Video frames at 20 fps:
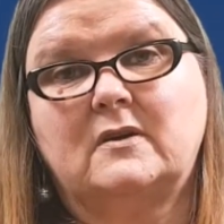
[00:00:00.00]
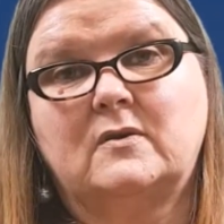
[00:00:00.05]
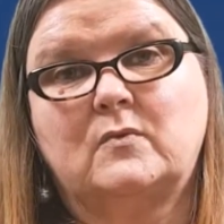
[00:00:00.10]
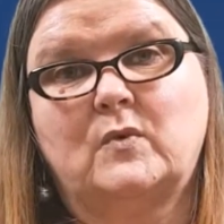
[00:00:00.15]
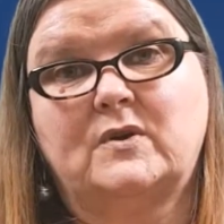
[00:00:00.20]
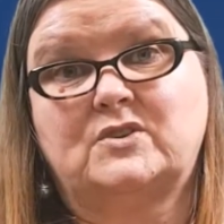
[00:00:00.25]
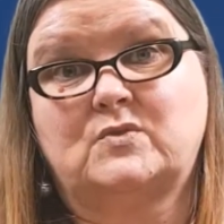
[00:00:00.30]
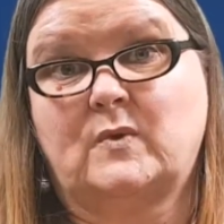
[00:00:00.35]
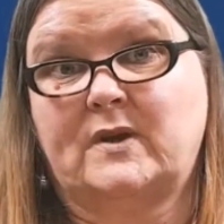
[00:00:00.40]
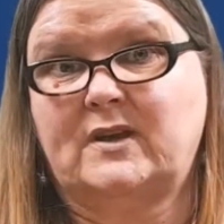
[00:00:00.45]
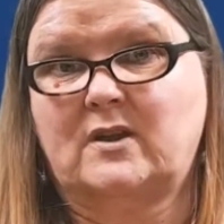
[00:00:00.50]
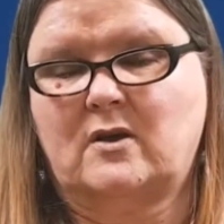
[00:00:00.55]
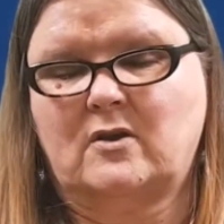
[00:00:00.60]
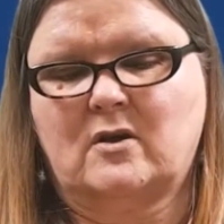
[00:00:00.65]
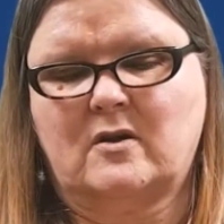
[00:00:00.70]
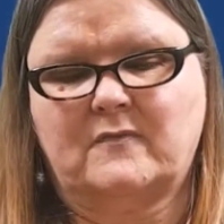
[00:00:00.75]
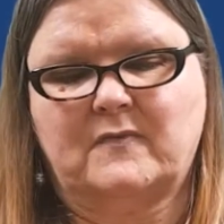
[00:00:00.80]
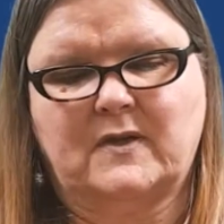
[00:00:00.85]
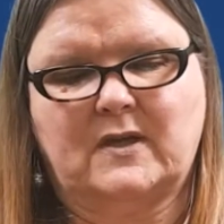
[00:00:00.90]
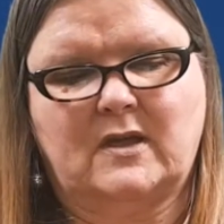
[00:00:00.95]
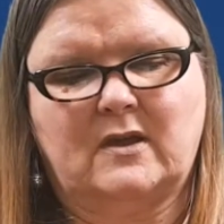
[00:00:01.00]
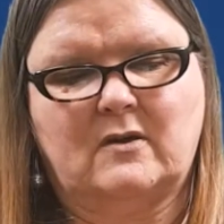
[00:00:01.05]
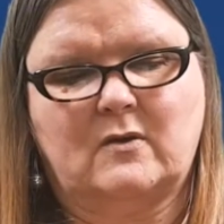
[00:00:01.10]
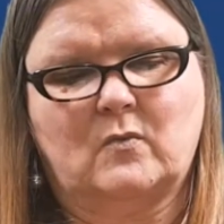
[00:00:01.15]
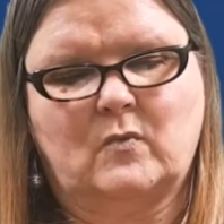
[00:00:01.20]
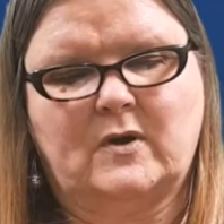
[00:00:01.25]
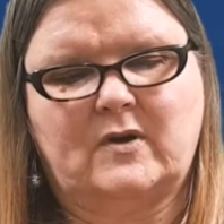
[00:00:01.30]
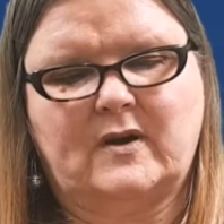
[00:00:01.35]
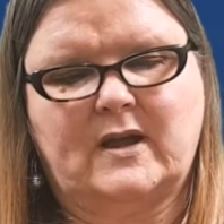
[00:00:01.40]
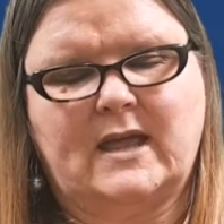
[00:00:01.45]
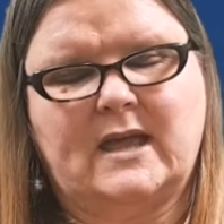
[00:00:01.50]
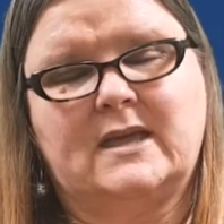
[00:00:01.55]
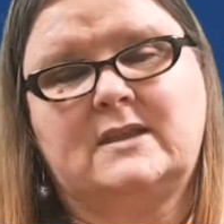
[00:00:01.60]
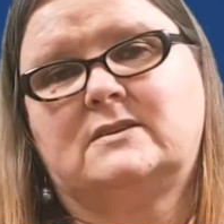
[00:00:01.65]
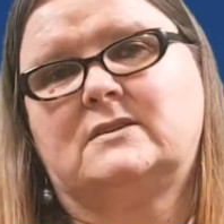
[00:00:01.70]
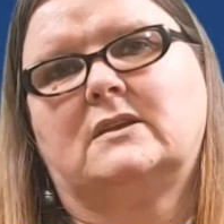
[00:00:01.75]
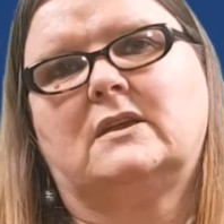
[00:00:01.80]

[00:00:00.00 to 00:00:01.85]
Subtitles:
which we don't offer here at Wirreanda,